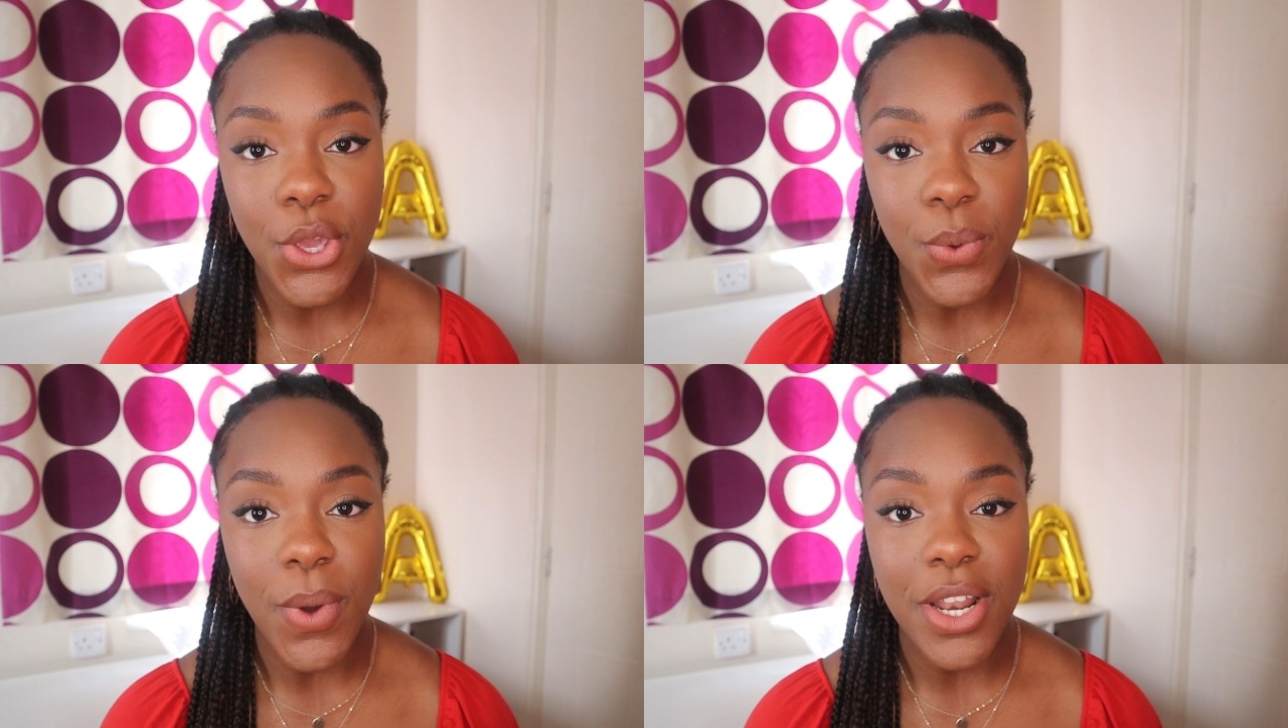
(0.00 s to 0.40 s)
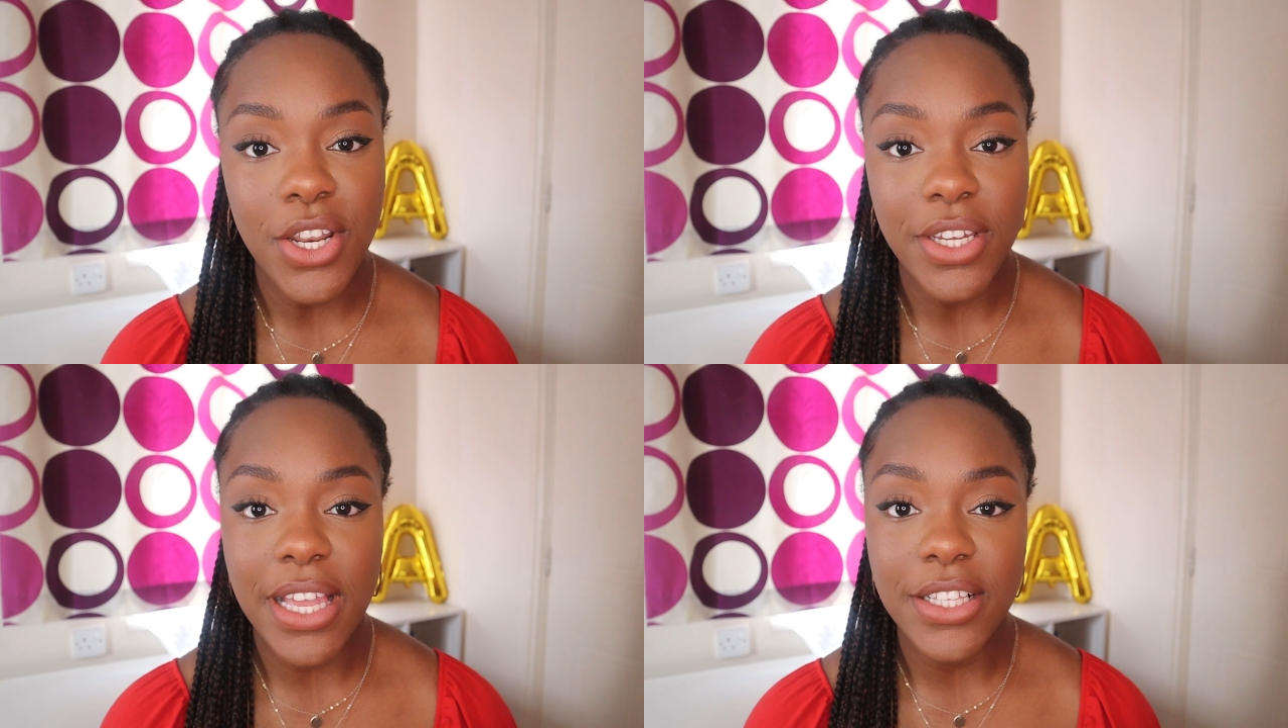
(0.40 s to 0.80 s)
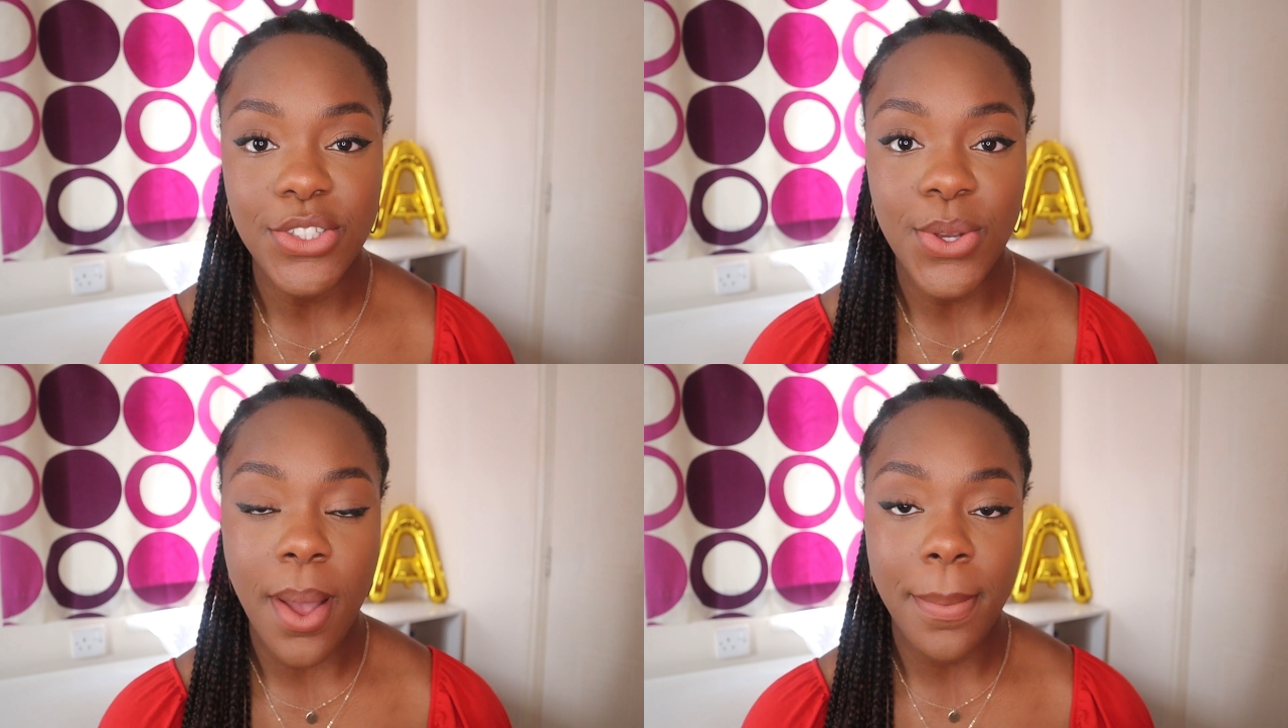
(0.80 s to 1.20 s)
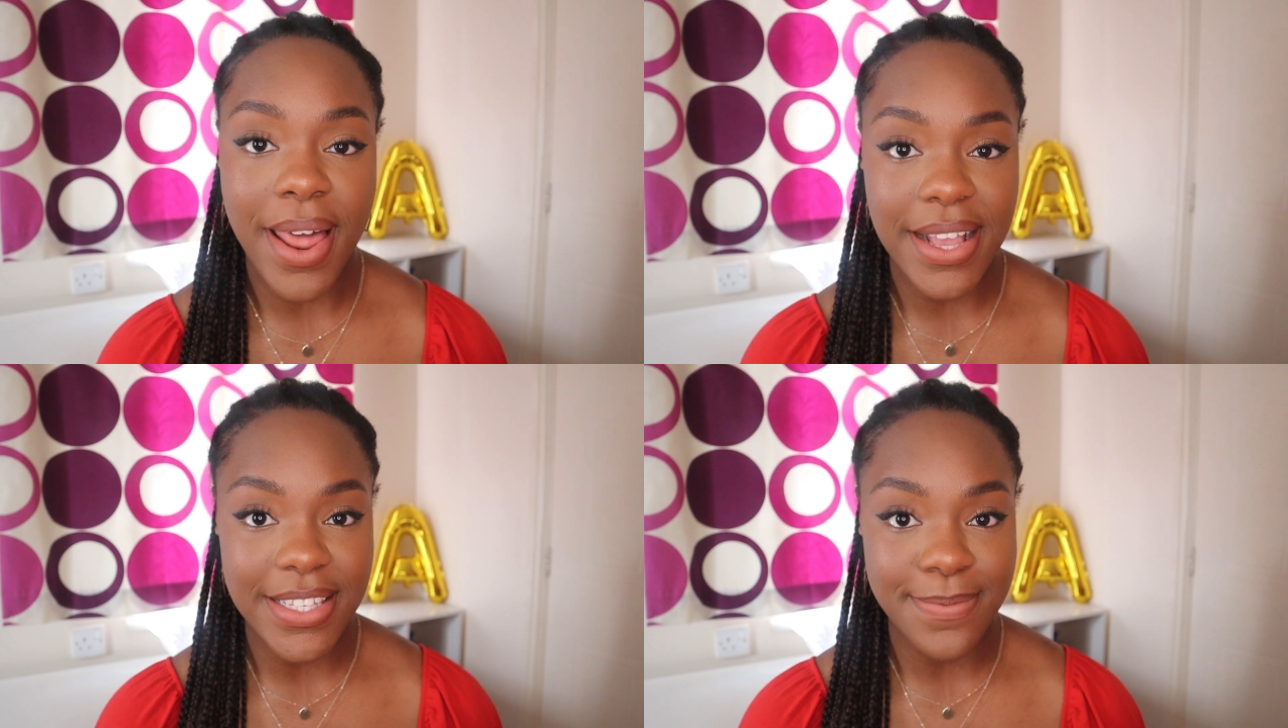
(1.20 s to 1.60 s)
who are looking to
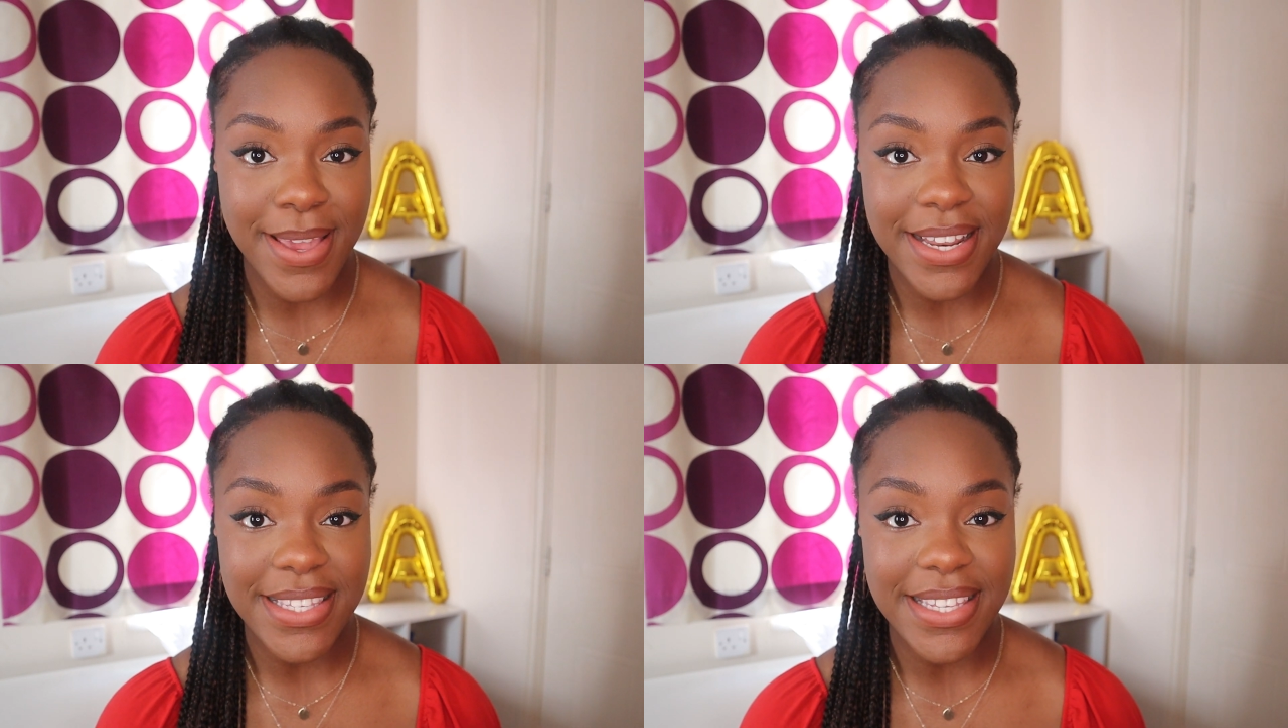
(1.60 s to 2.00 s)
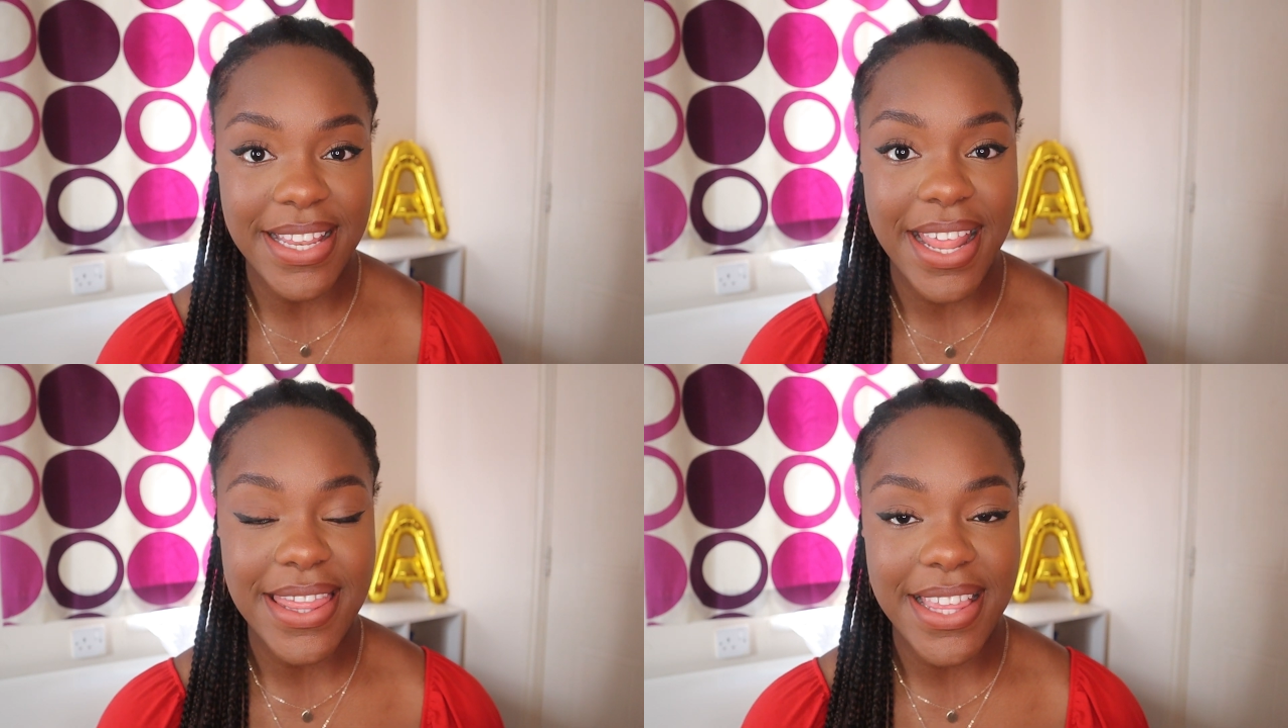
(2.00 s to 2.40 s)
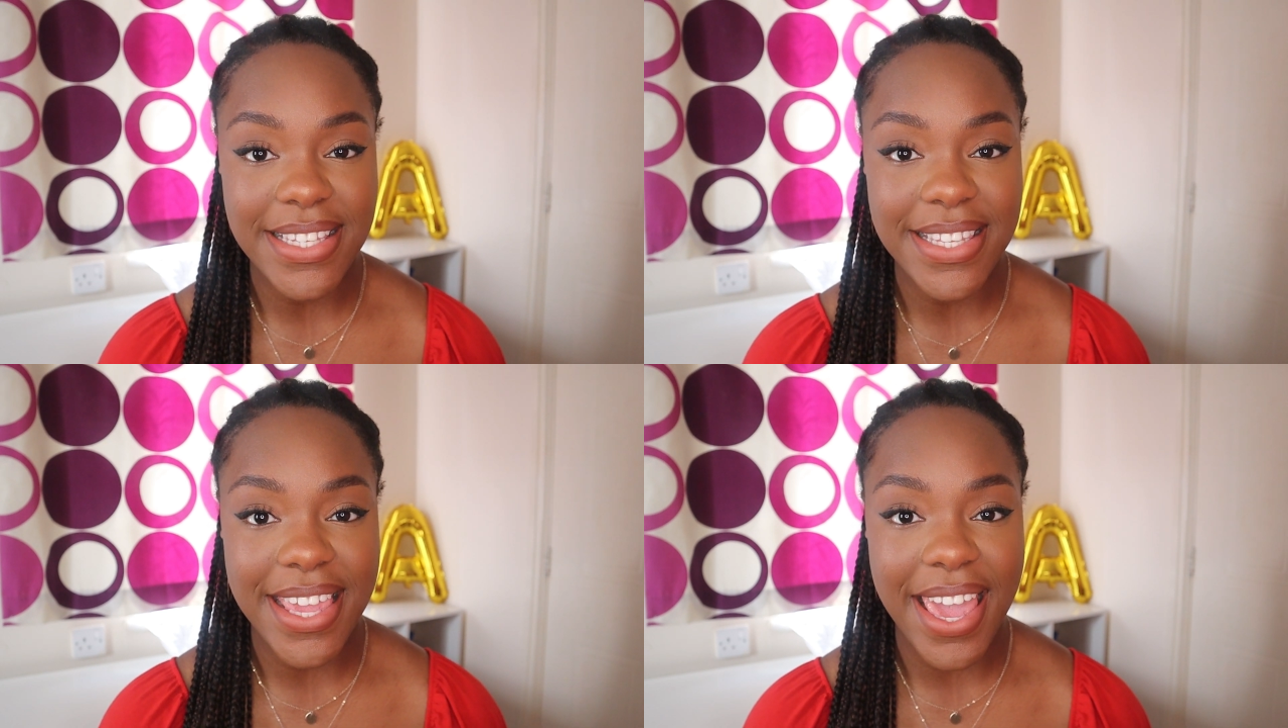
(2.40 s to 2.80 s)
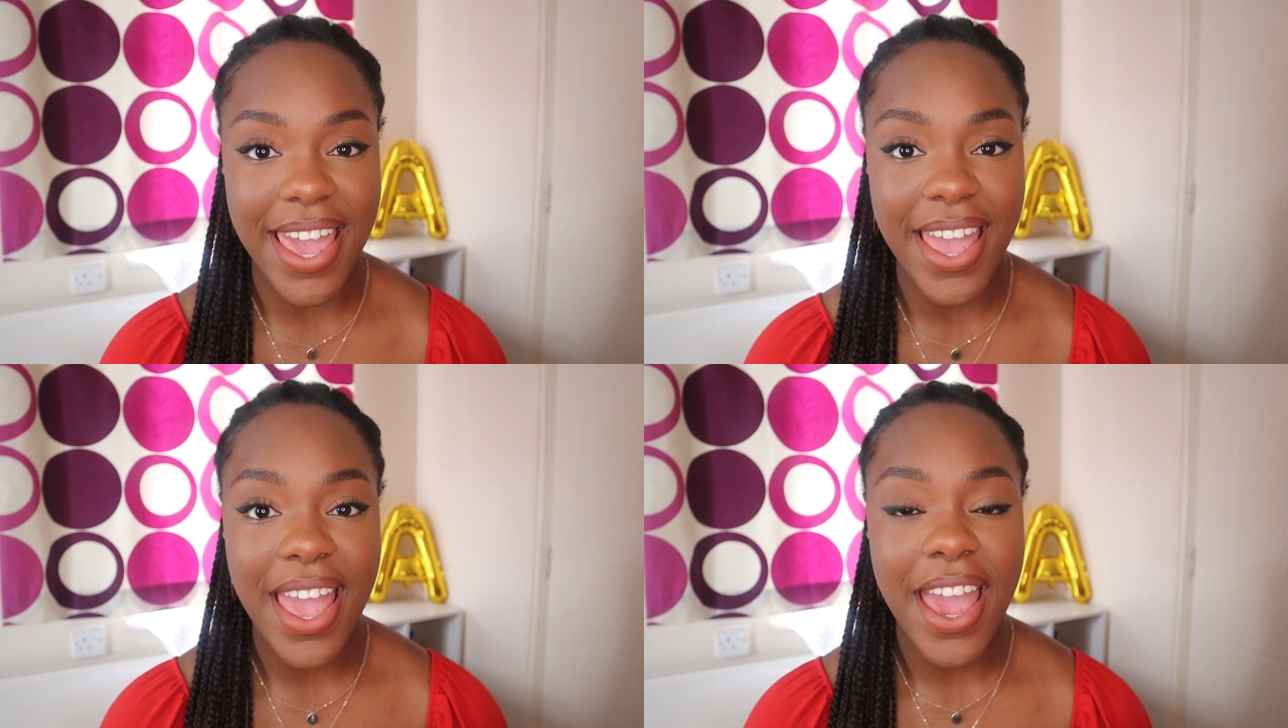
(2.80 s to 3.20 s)
apply to medicine this
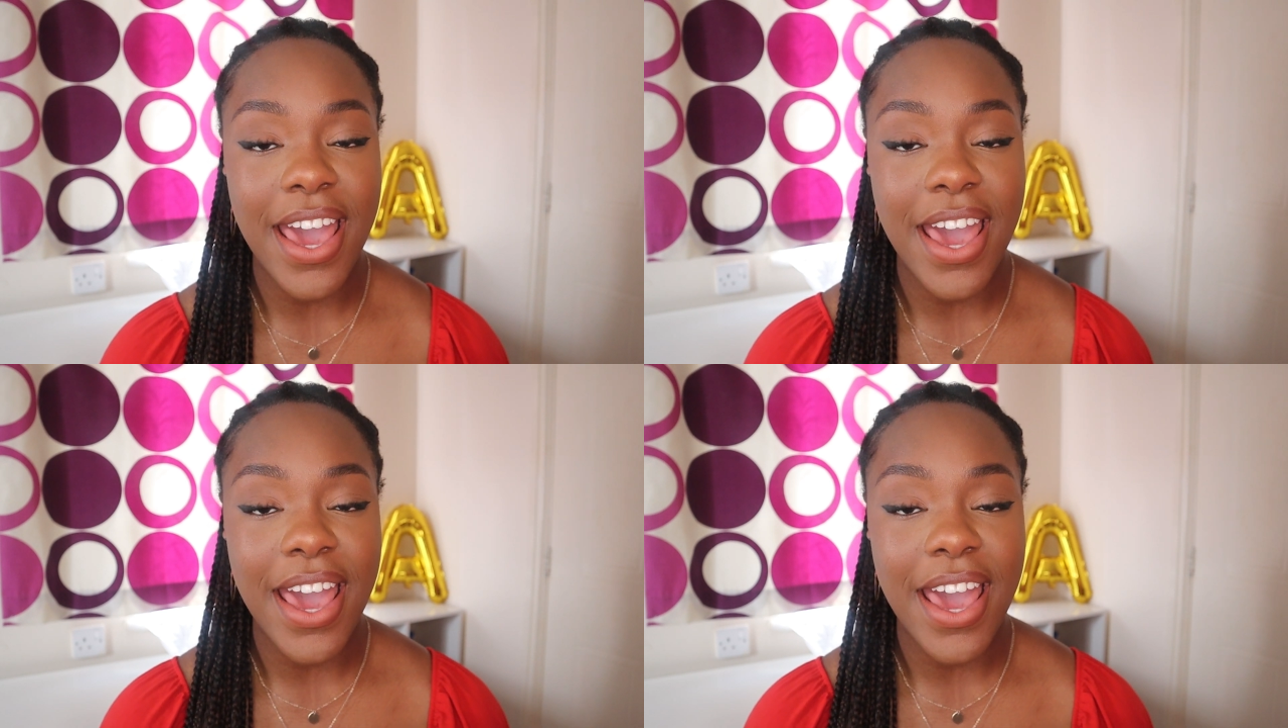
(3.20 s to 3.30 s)
year,